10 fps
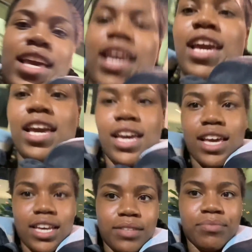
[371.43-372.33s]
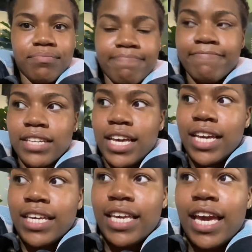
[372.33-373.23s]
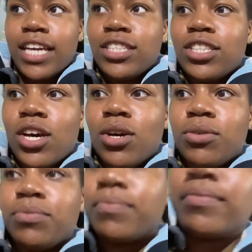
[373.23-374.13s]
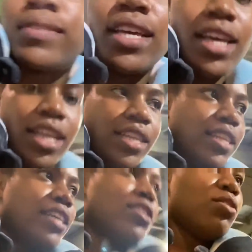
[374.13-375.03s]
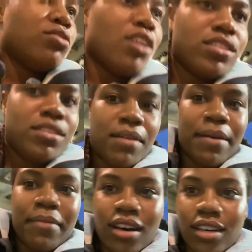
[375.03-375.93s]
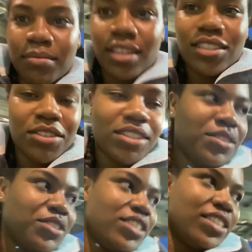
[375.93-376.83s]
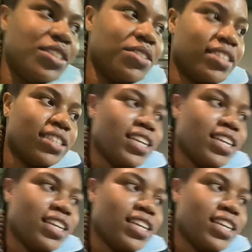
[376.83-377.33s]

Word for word: And yes, yeah, so let's go talk to my mom. Let's go see what she's doing.